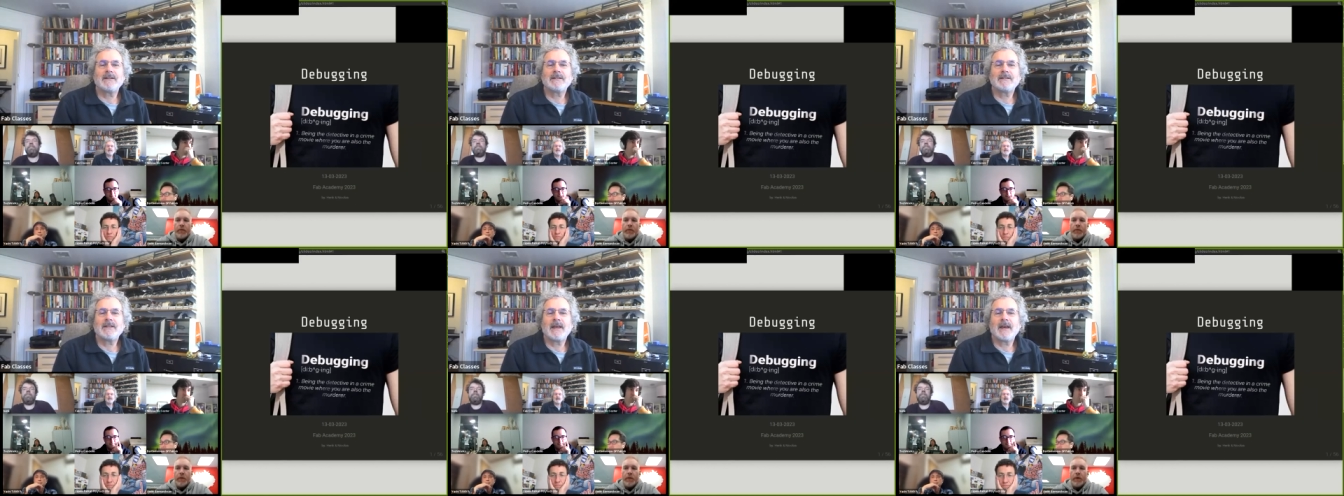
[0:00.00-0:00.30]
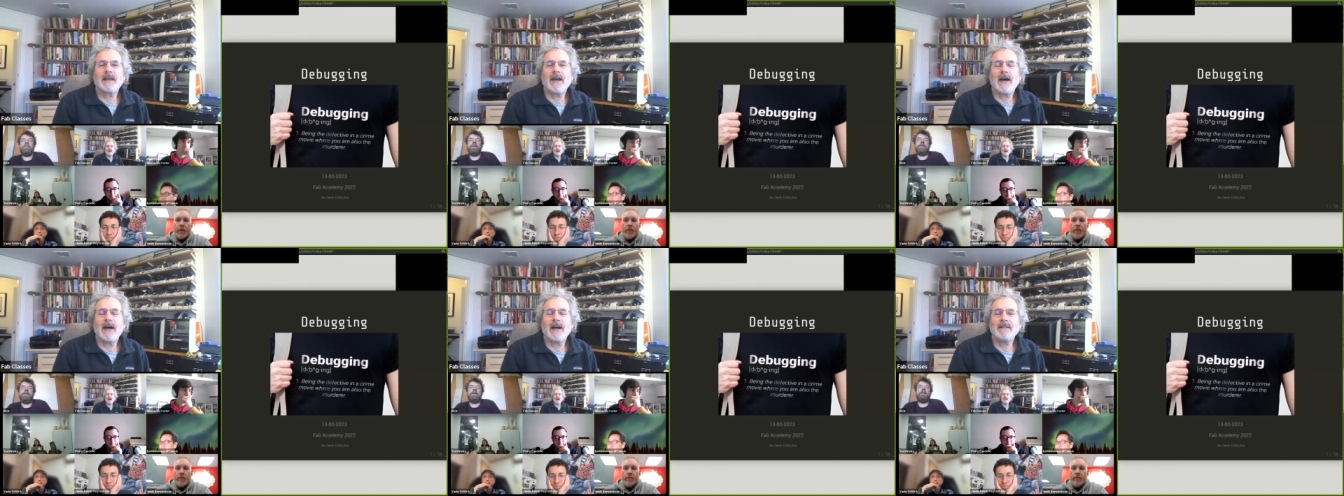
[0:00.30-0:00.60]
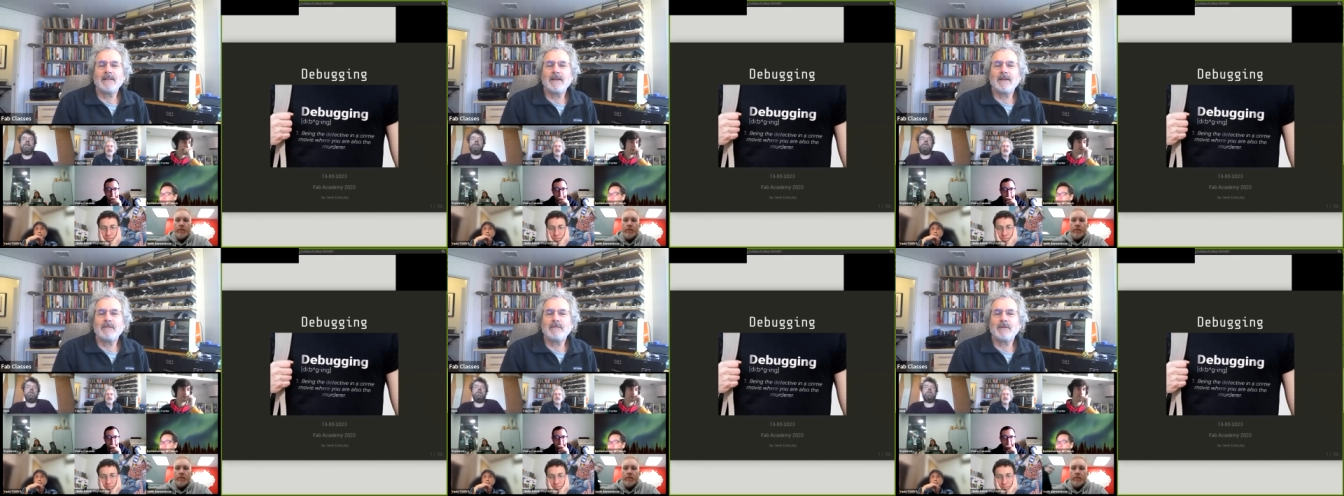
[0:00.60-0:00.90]
Is that
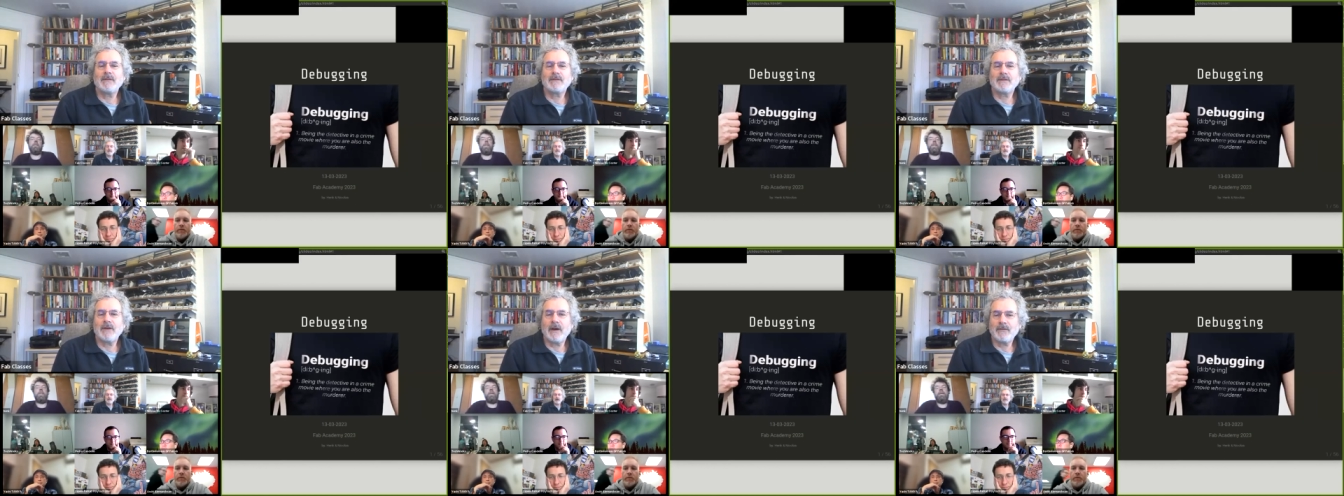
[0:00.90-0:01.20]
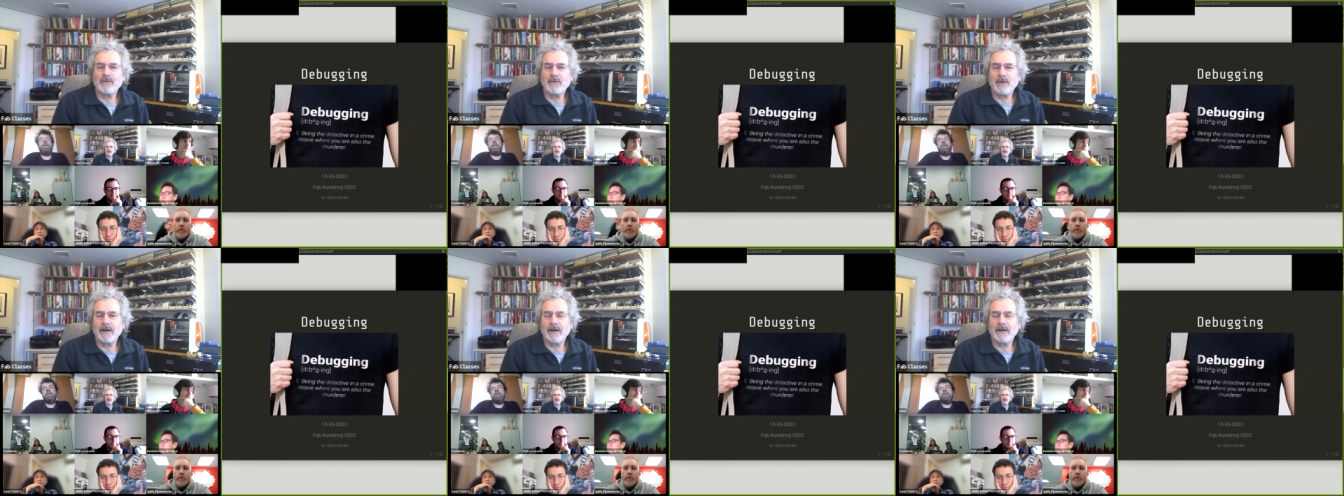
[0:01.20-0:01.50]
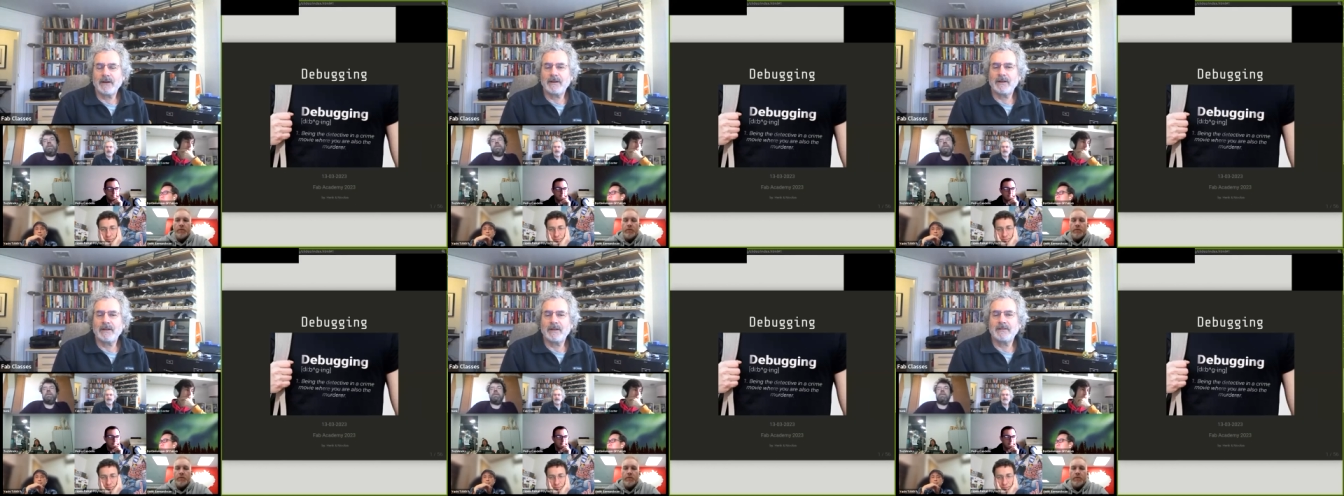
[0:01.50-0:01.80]
high-level
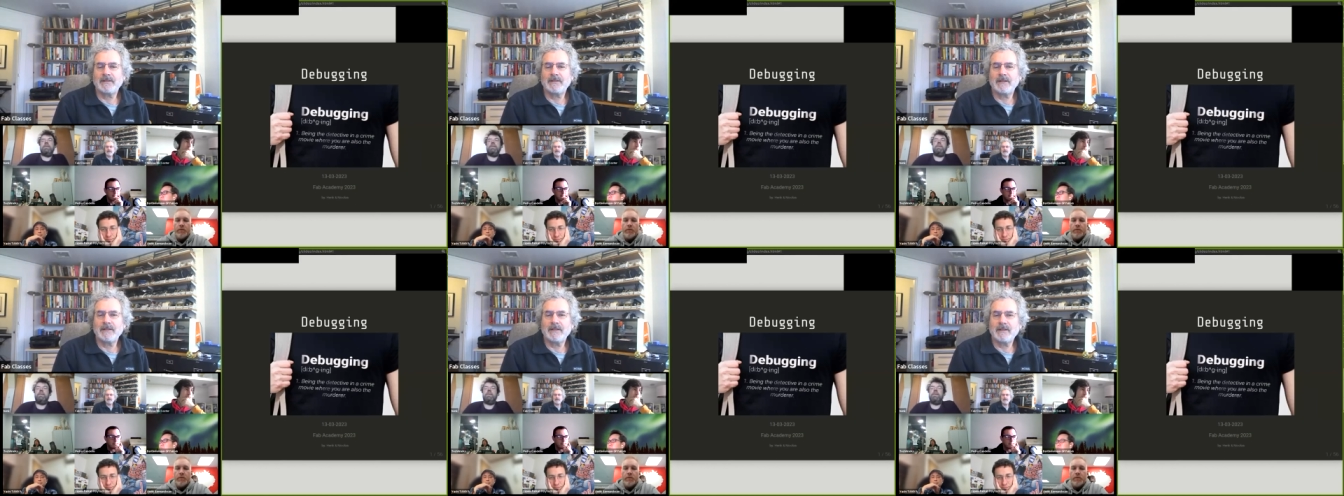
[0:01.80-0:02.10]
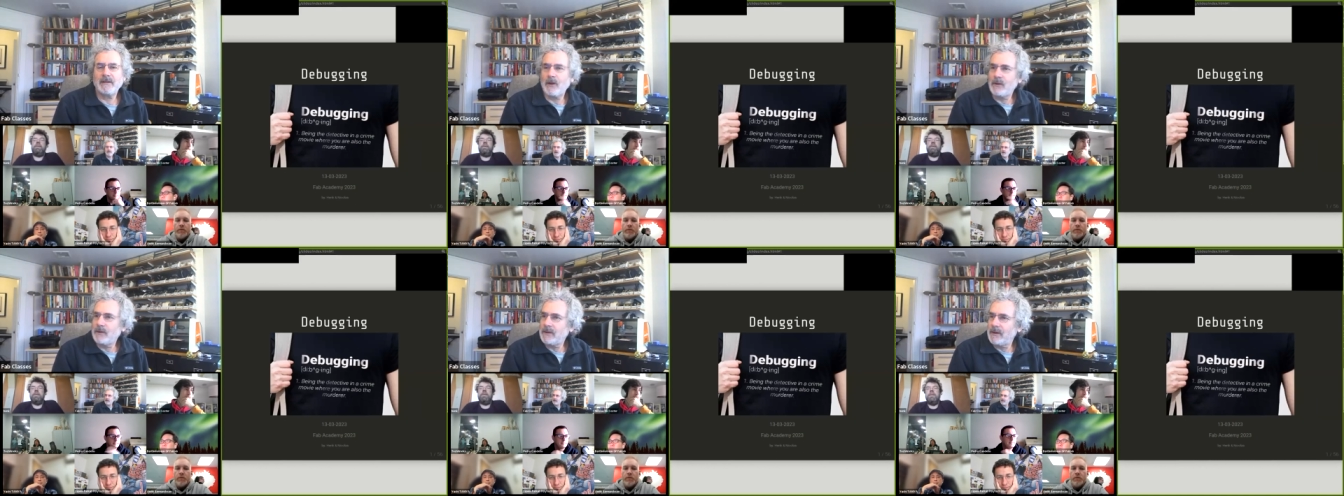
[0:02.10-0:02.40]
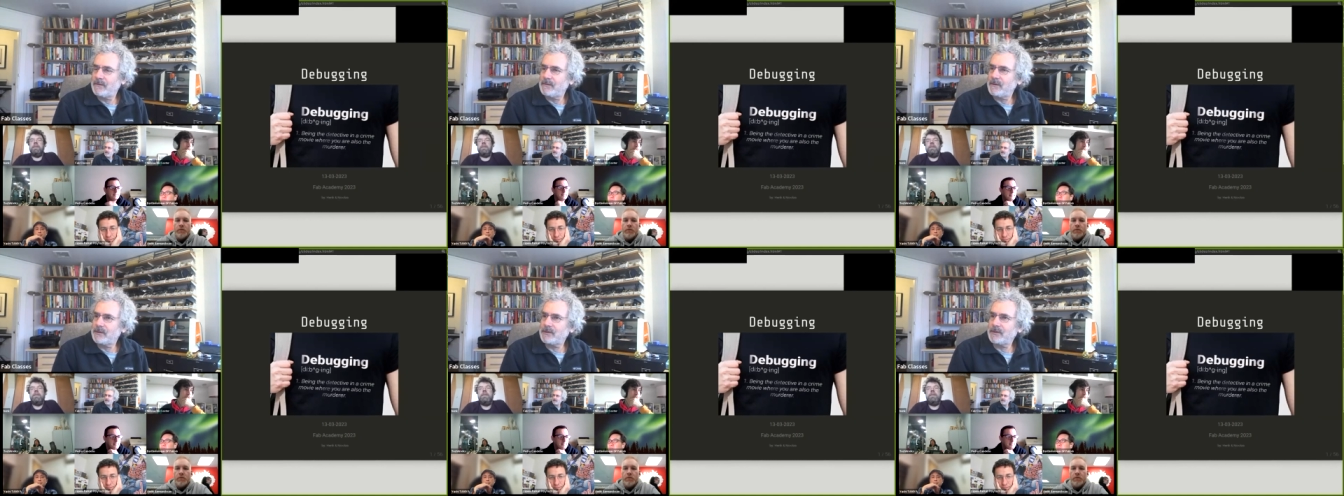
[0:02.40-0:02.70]
software? Is it
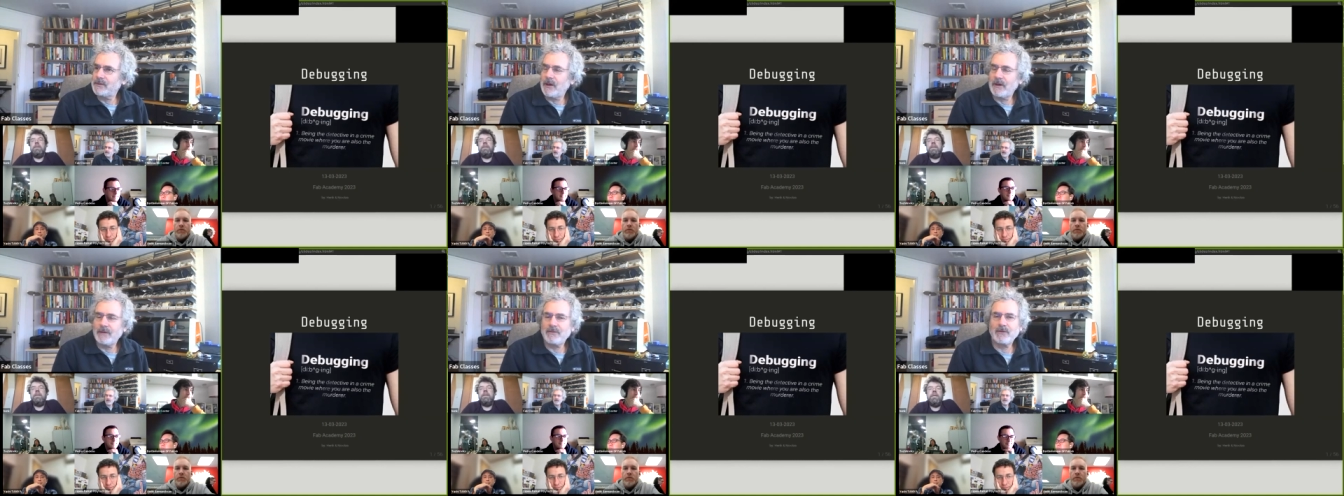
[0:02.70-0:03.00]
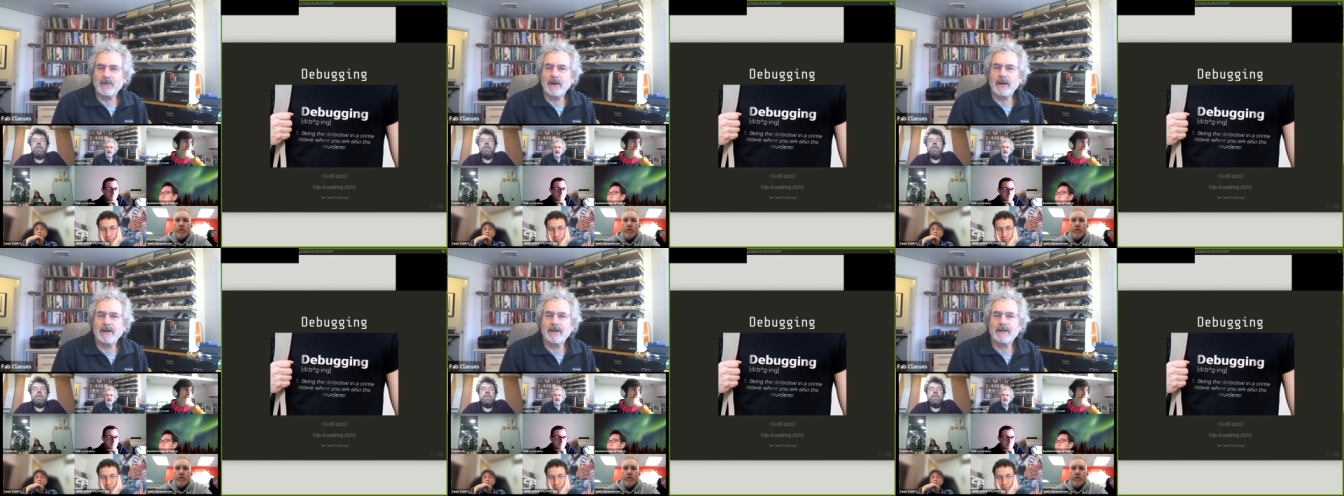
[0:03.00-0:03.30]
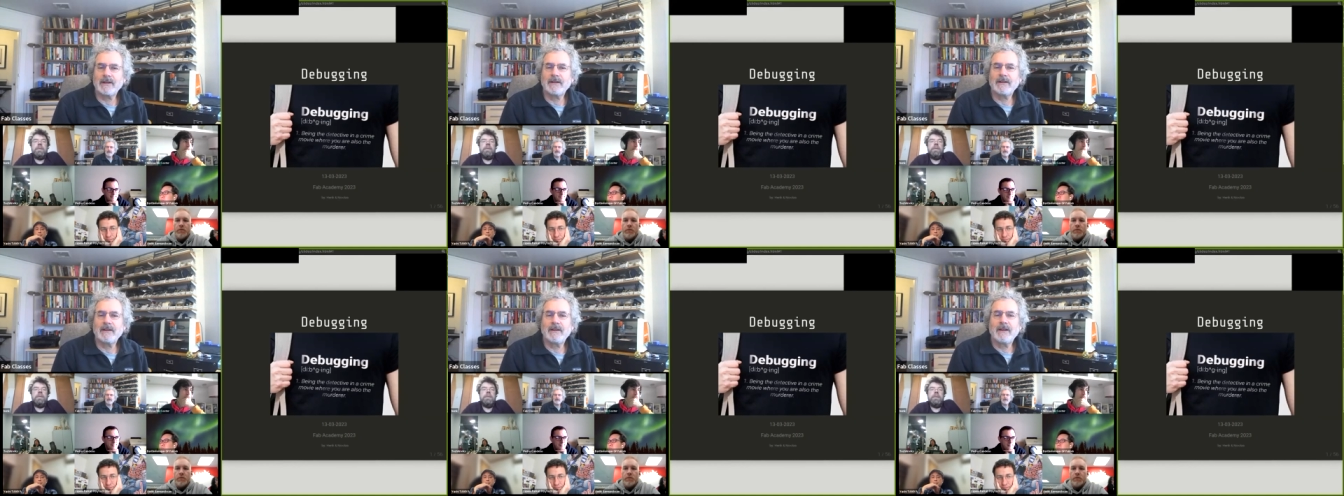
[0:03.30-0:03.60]
low-level
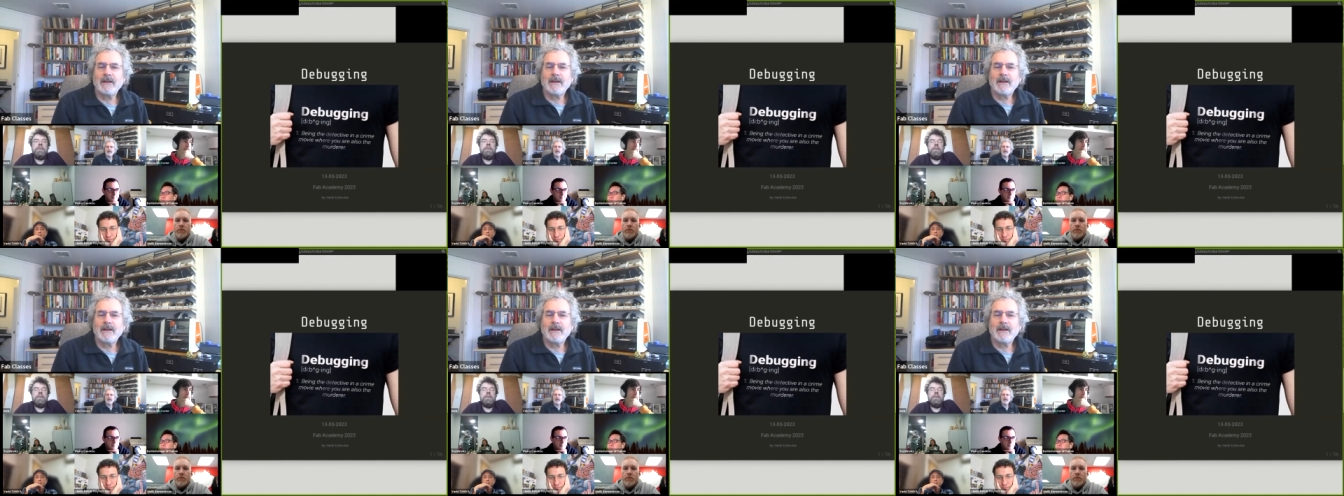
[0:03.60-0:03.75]
software?